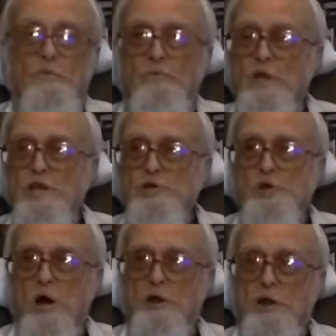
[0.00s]

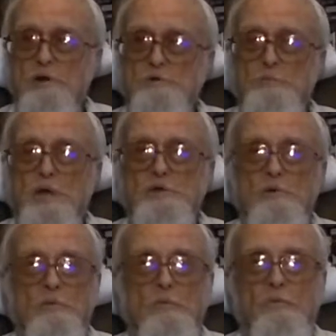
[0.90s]
finish on there, a
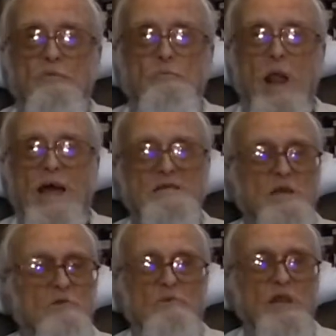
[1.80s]
special
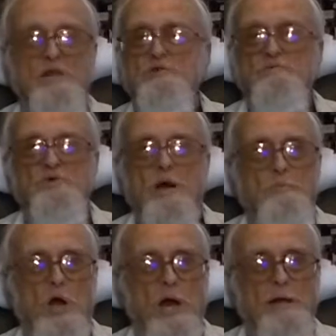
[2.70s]
plastic finish of
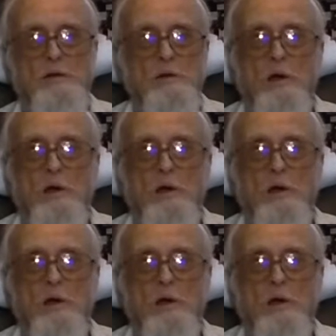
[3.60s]
some kind.